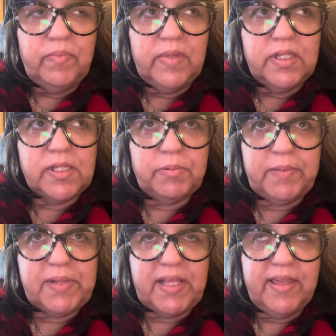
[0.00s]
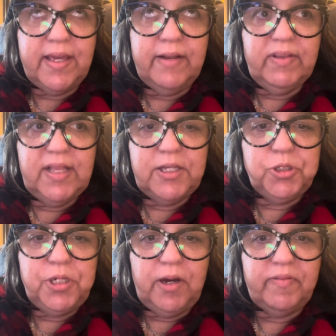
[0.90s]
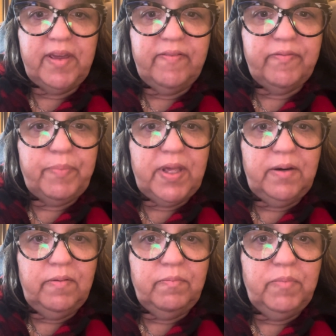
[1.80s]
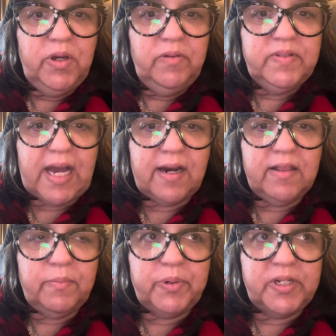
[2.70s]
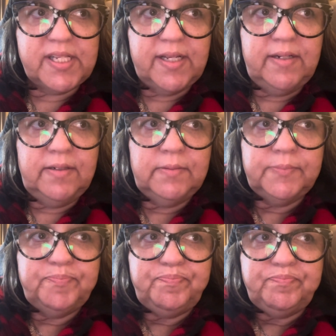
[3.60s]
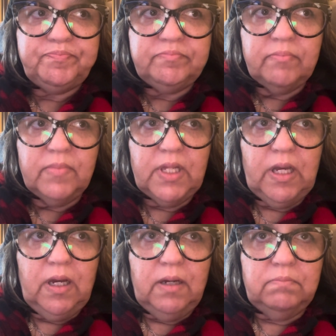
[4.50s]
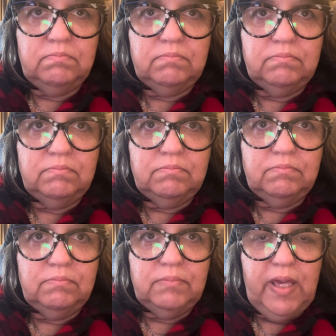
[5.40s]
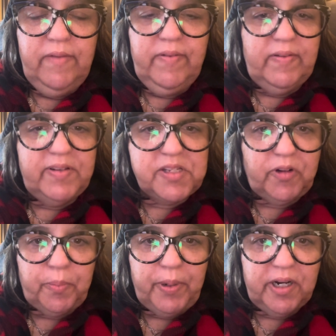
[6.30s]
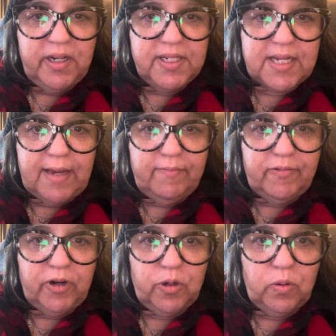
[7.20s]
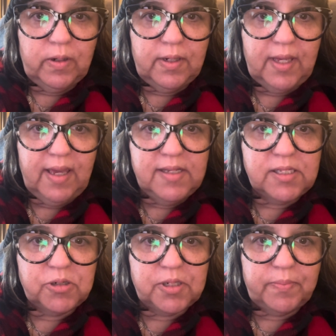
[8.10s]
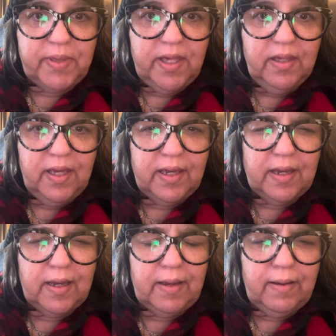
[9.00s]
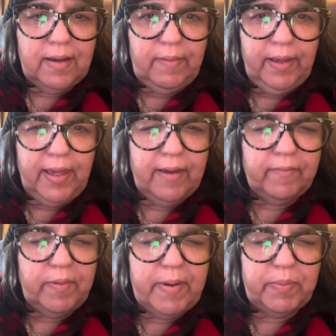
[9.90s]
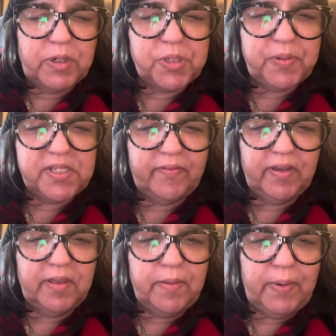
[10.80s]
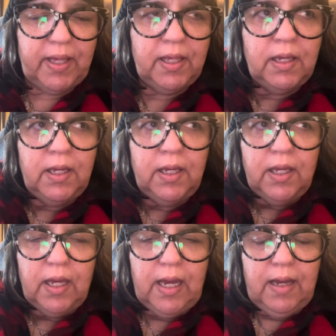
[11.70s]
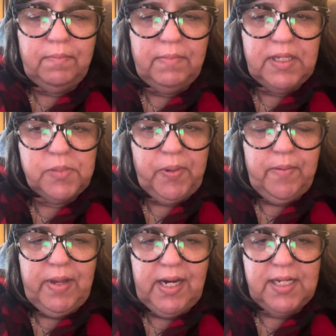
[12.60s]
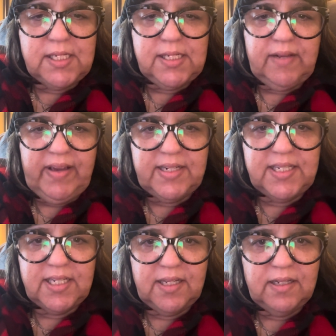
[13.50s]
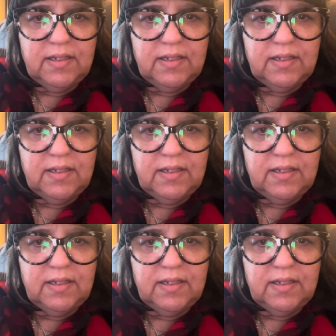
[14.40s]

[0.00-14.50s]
Sometimes I think it even lets you know if they've been moved out of the prison, even if it's for a period of time for a court case or something. Like, I can't remember specifically, but it's been a minute since I've had to